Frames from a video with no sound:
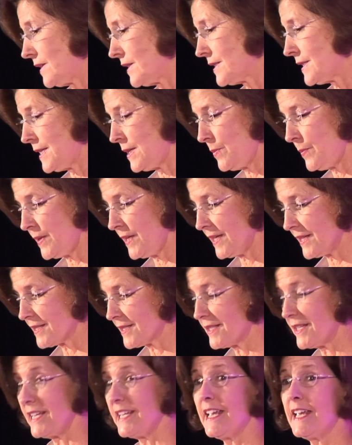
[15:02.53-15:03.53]
at the
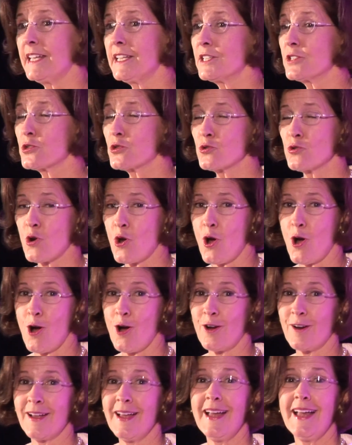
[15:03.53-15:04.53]
CPSC, it is
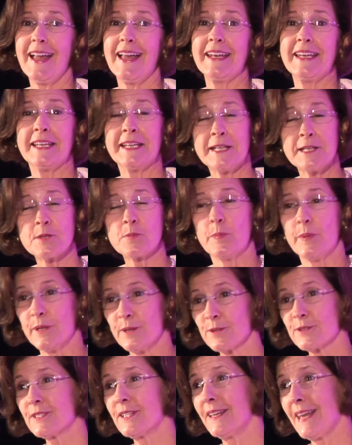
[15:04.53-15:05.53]
strong and it is
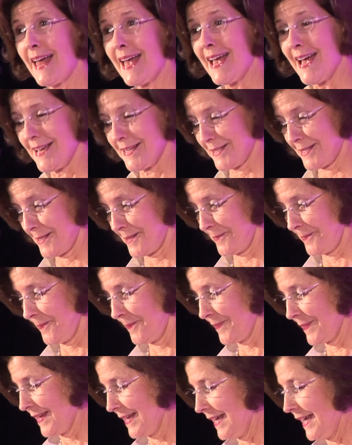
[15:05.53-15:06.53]
built to last.
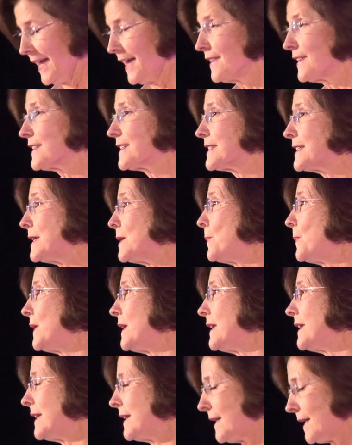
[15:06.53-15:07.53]
The
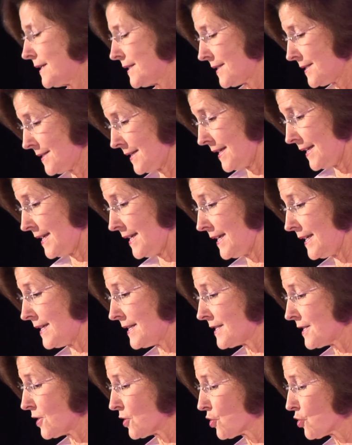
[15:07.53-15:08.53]
CPSC
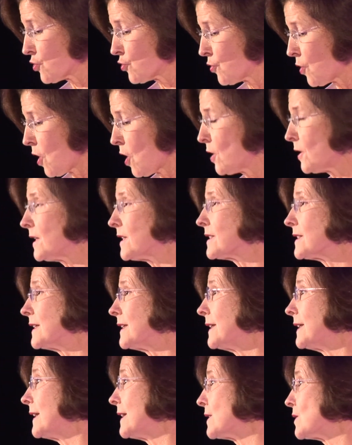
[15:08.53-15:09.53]
is the strongest
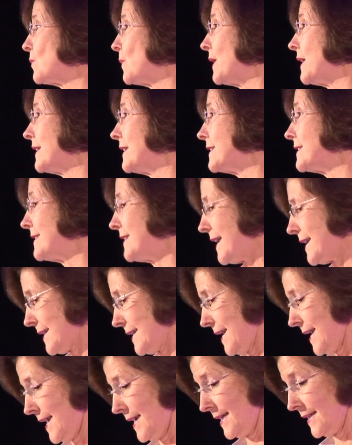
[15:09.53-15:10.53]
it has been in
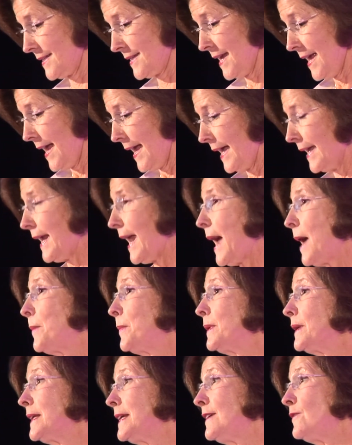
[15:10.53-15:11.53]
decades, and I
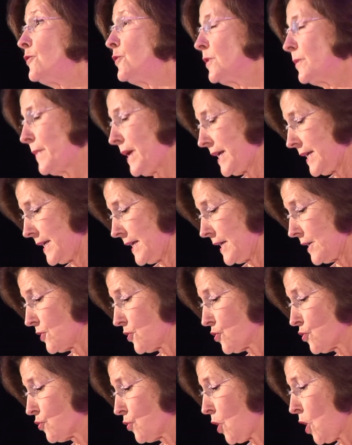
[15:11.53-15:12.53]
believe we're making a
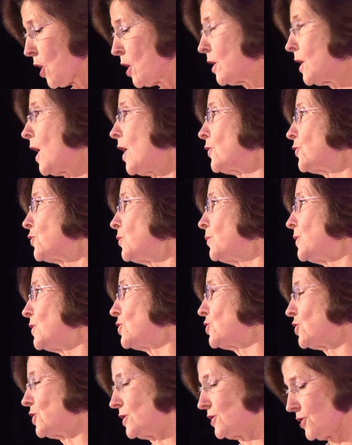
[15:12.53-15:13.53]
strong
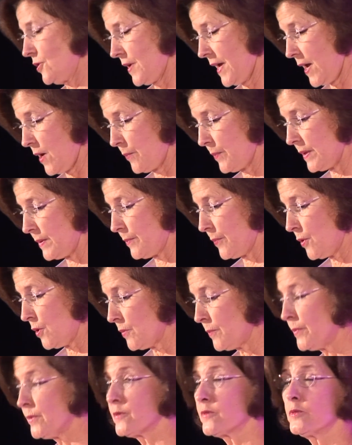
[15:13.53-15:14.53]
contribution to helping
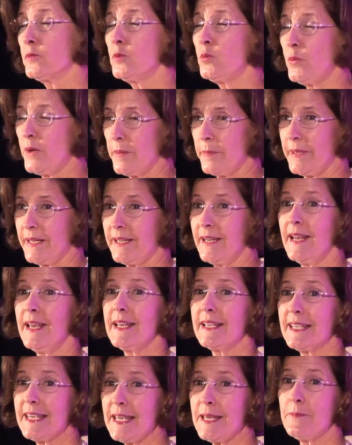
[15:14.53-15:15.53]
purposeful women
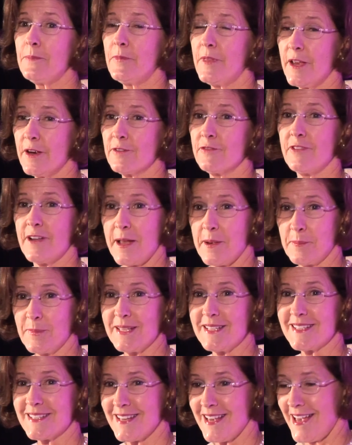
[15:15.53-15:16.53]
keep their
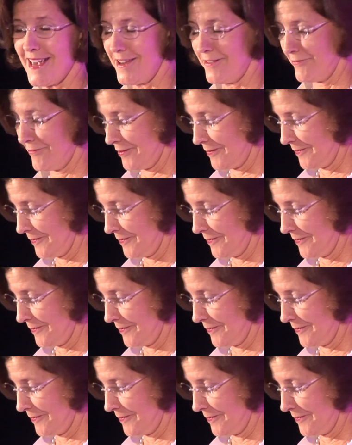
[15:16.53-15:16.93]
families safe.